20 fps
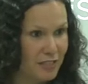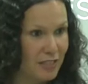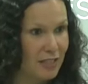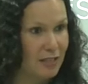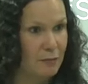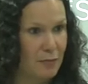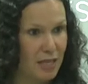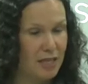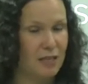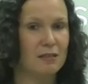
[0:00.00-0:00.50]

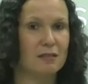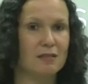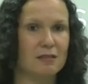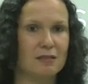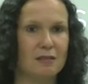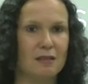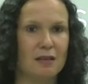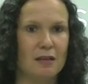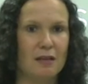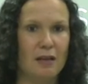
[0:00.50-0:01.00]
10
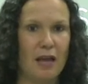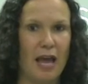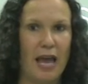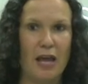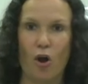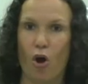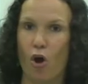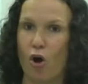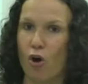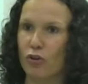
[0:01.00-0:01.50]
minutes, and
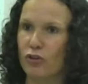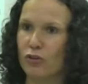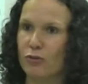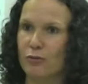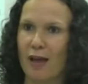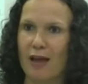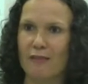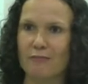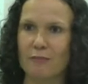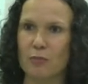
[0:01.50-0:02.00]
all you
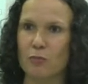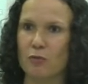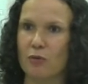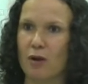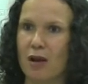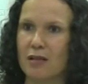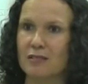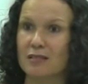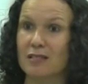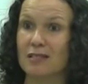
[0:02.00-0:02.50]
have
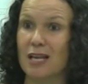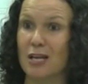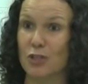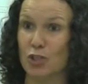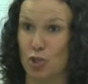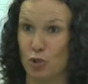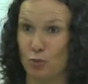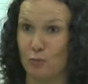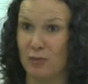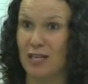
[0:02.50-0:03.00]
memorized is that
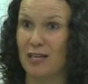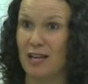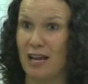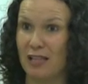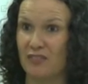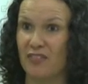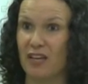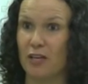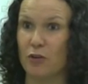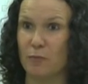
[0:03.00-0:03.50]
2-minute
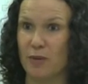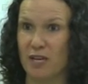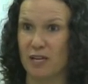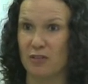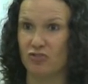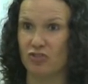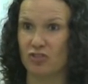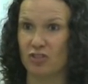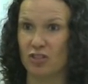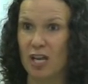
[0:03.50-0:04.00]
elevator
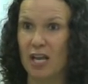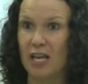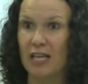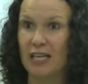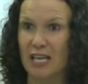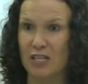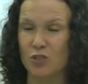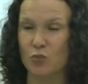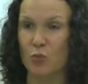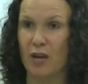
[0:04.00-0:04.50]
pitch,
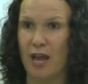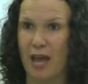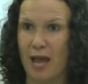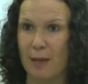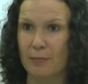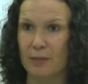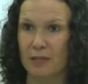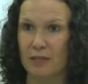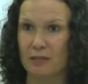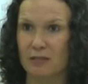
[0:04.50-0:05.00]
guess what
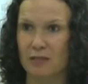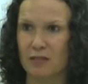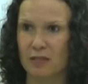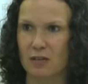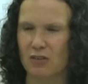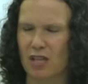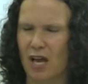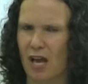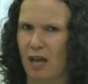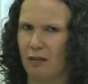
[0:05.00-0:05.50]
happens?
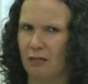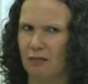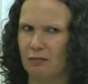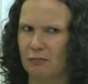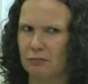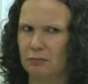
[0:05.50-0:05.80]
They're like,